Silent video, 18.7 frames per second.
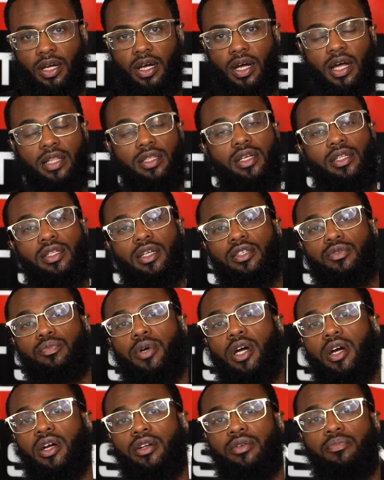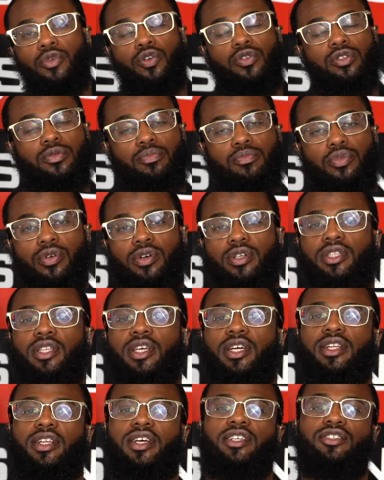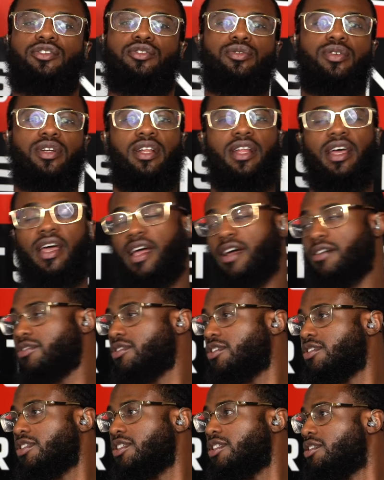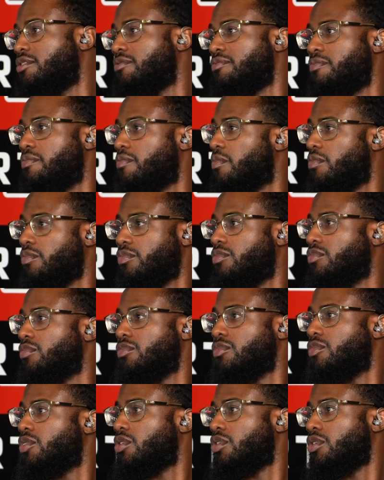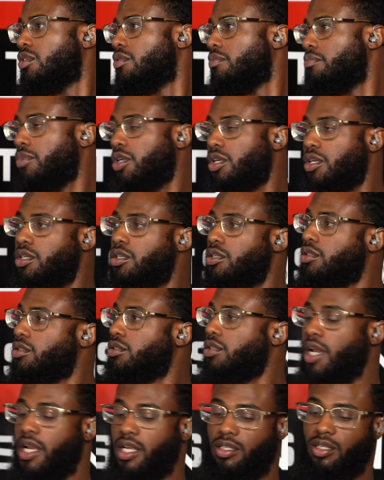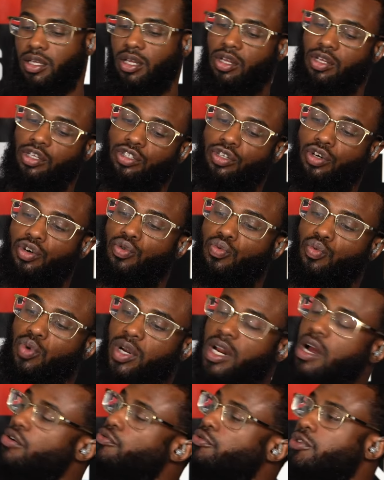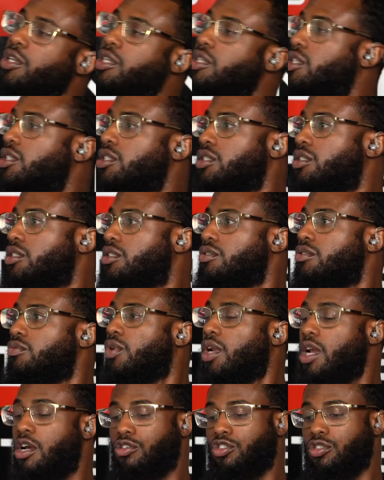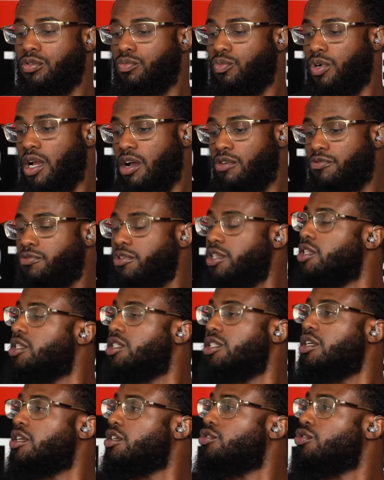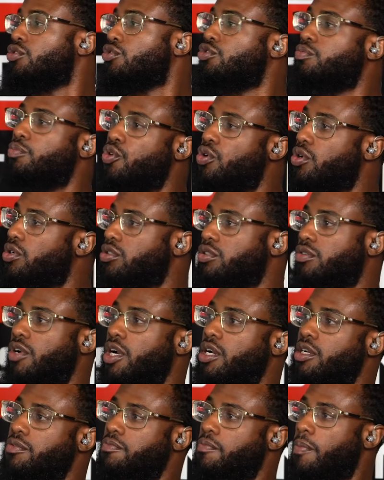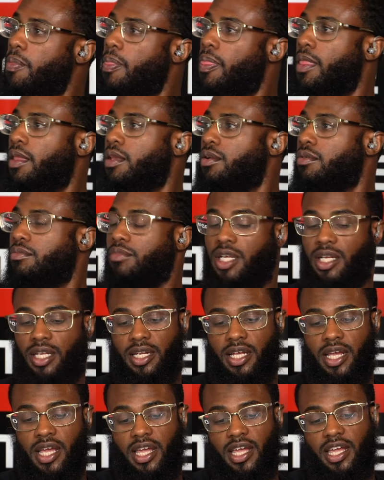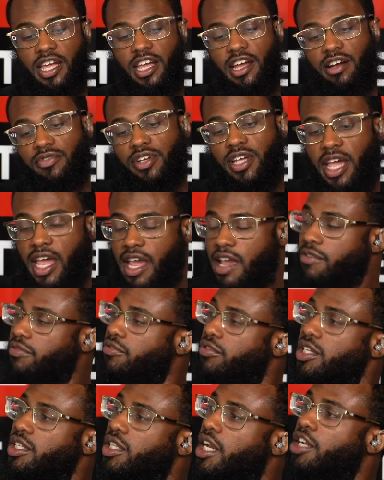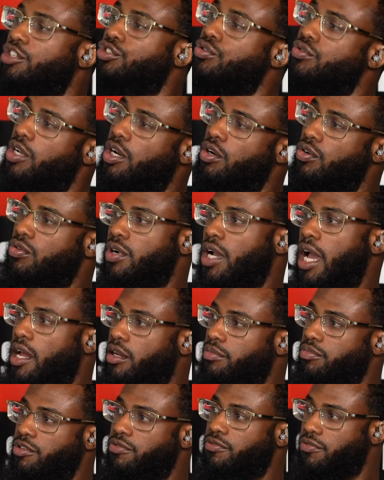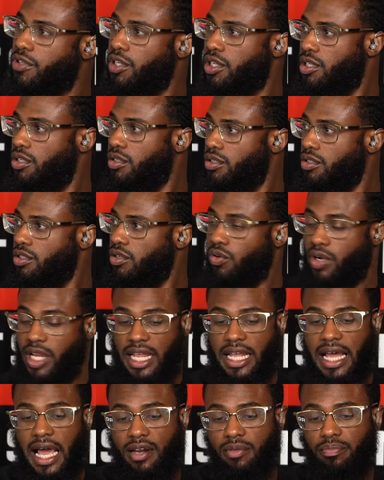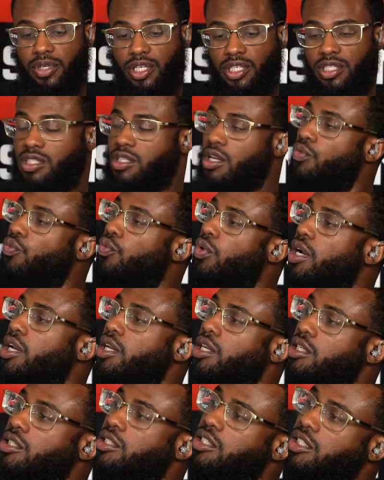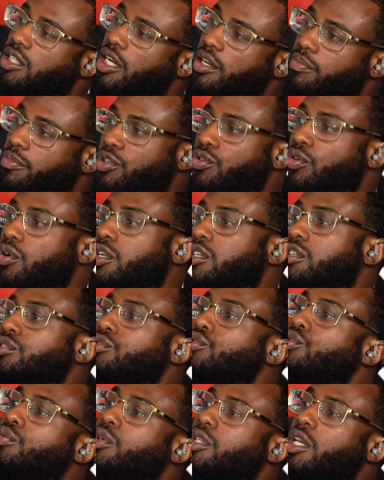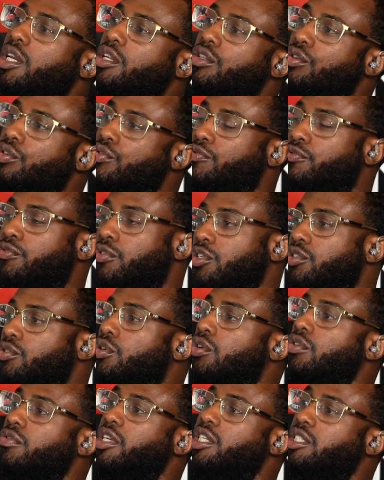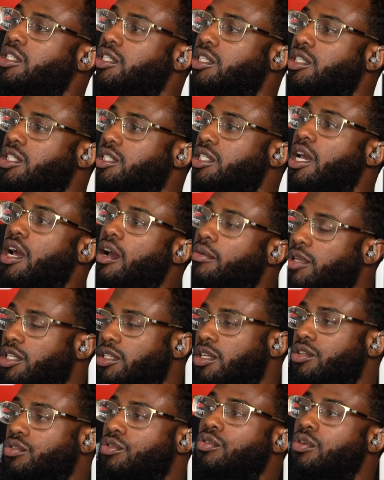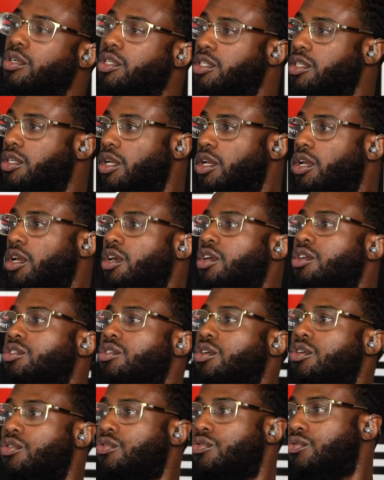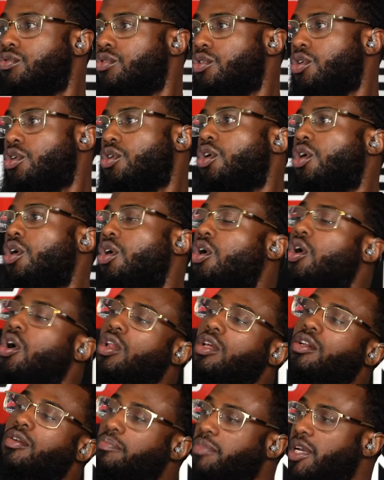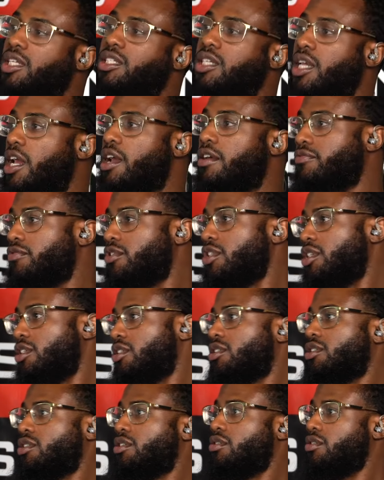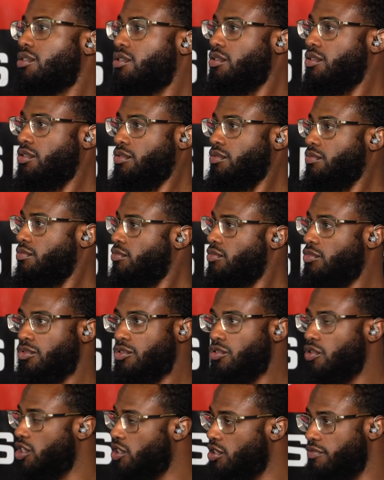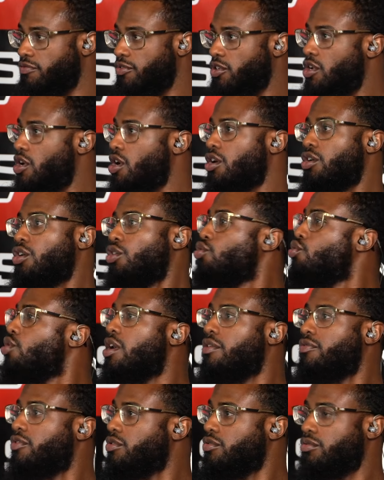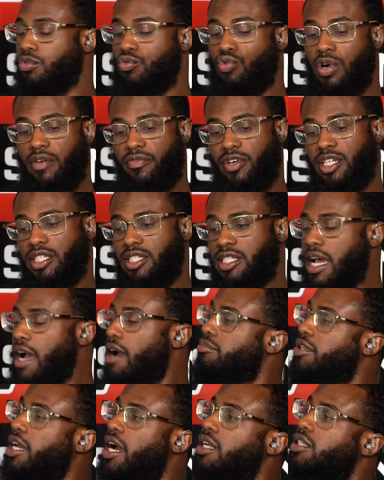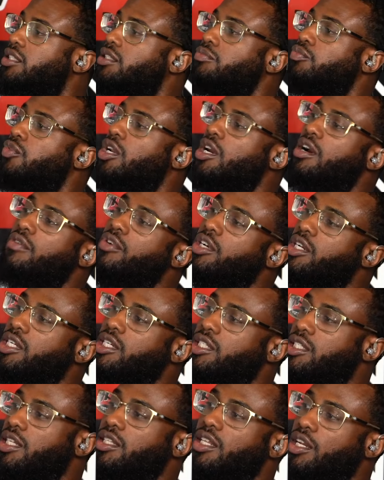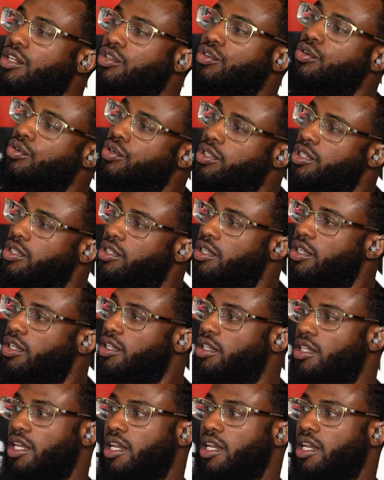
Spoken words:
I think that's probably the most important thing that you can actually be. Like, so without fitness, there's no sports, right? Mm-hmm. Meaning that every athlete that got to be fit, or they got to be somewhat in shape in order to do what they do for the duration of the time that they're doing it. So all of the best athletes, Christian Ronaldo, whoever the top notch and whatever it is that they doing, they